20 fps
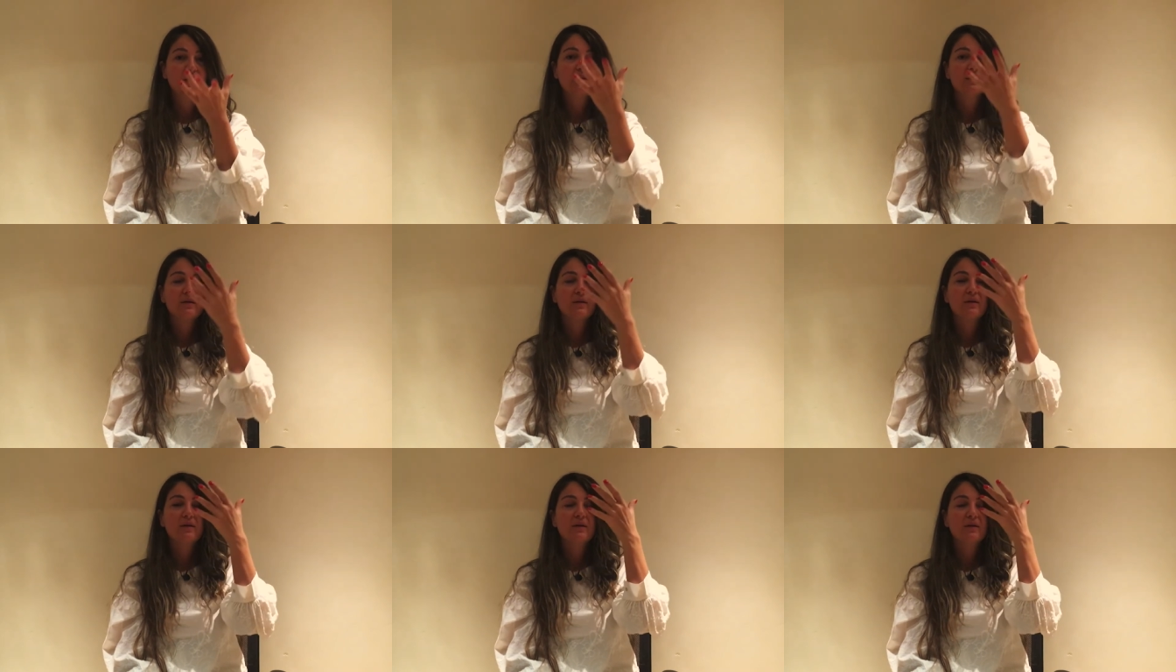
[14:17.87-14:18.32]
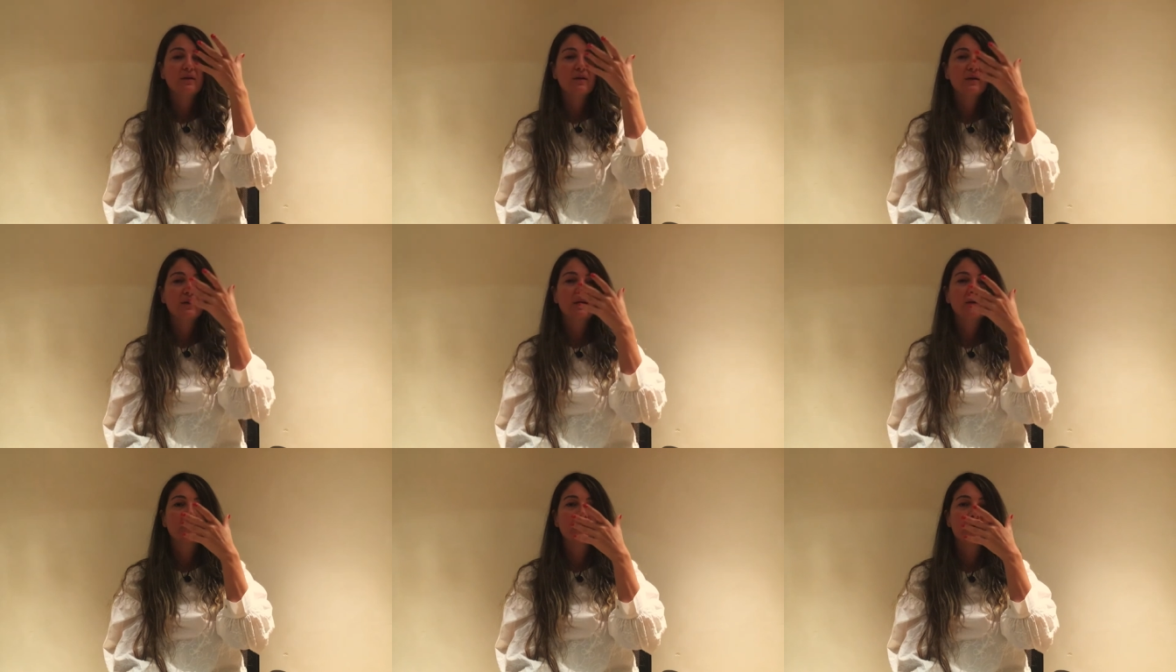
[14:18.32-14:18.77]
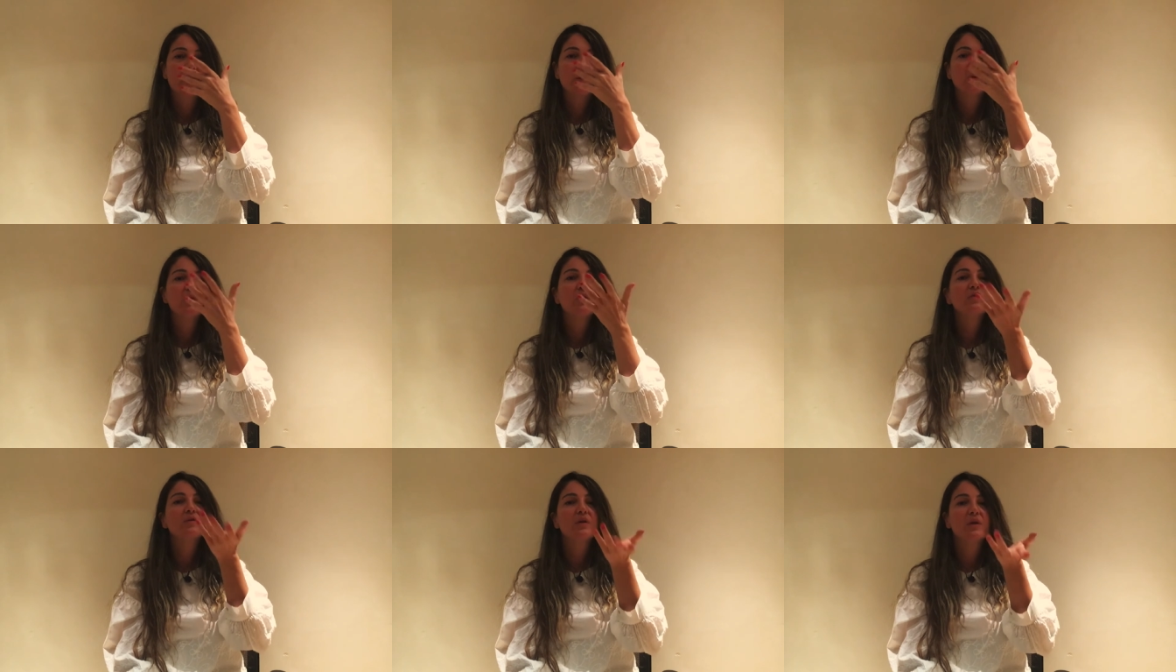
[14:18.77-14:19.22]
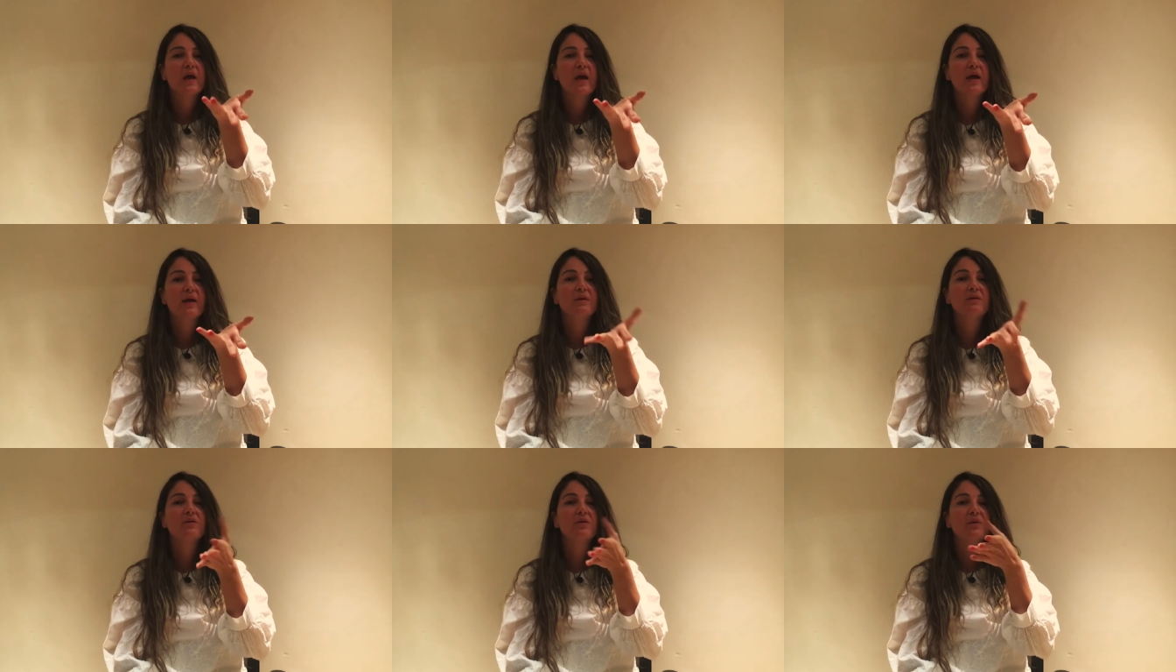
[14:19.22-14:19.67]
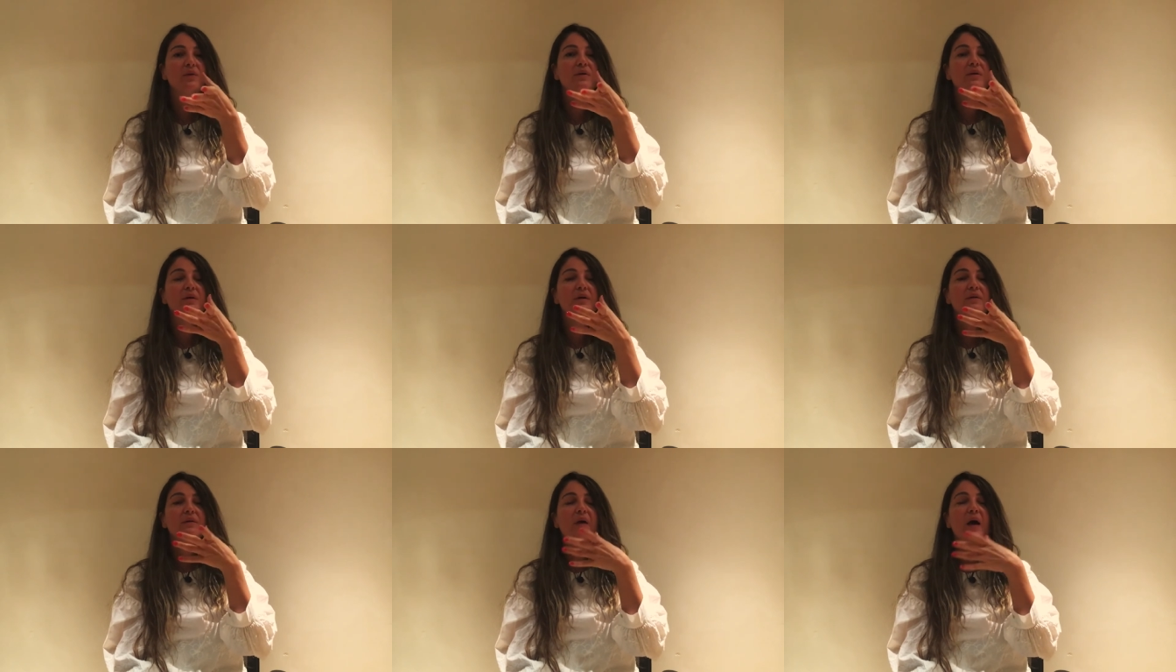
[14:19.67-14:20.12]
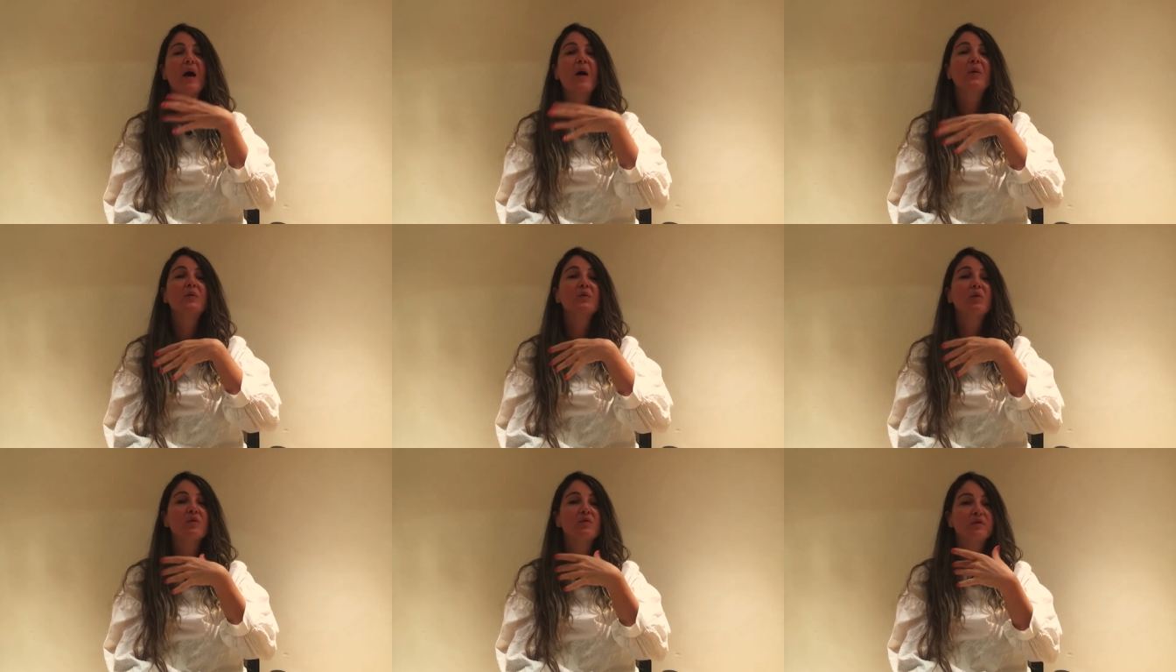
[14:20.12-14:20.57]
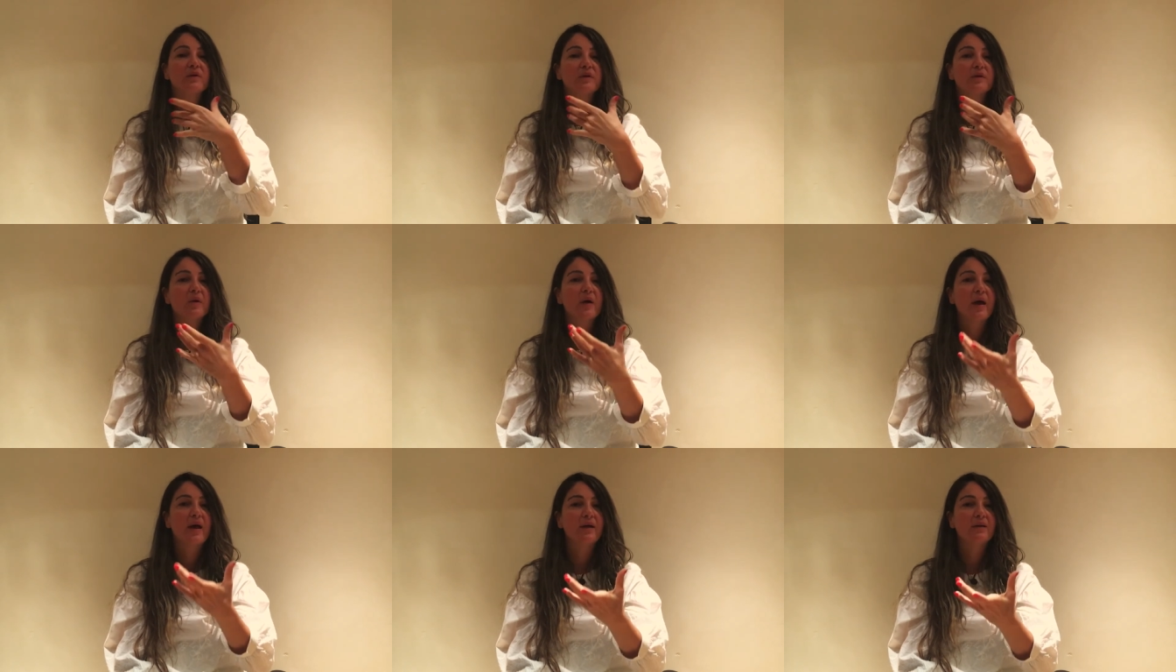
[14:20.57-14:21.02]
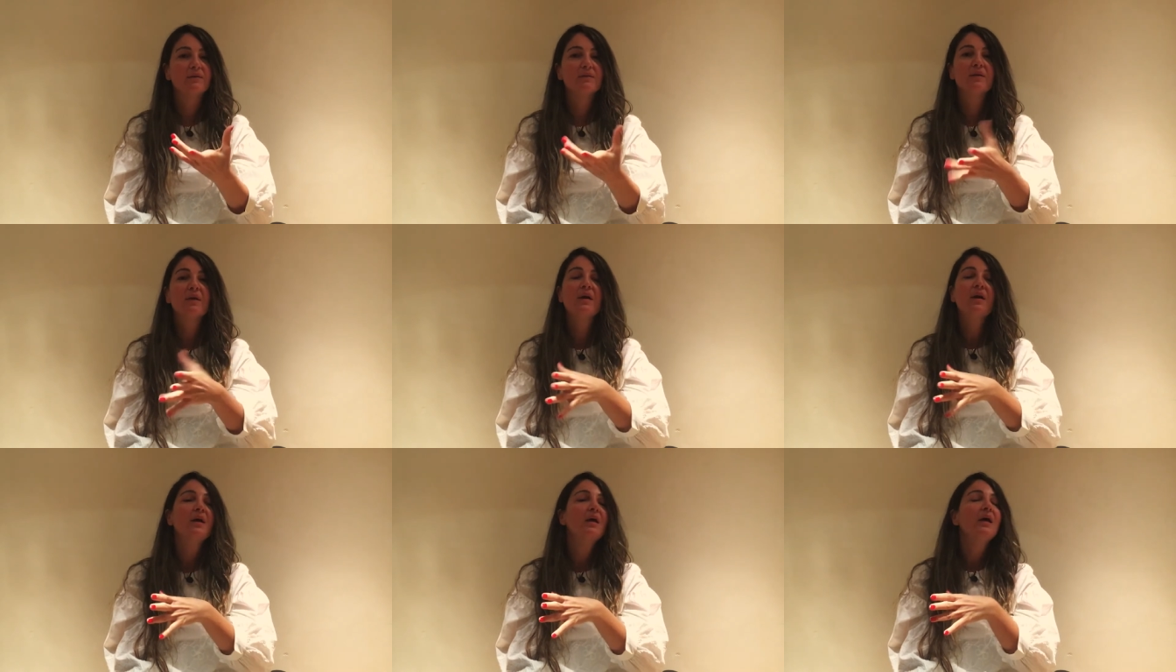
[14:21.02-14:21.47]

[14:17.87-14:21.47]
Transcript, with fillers: literally the crown of your head or the crown over your head.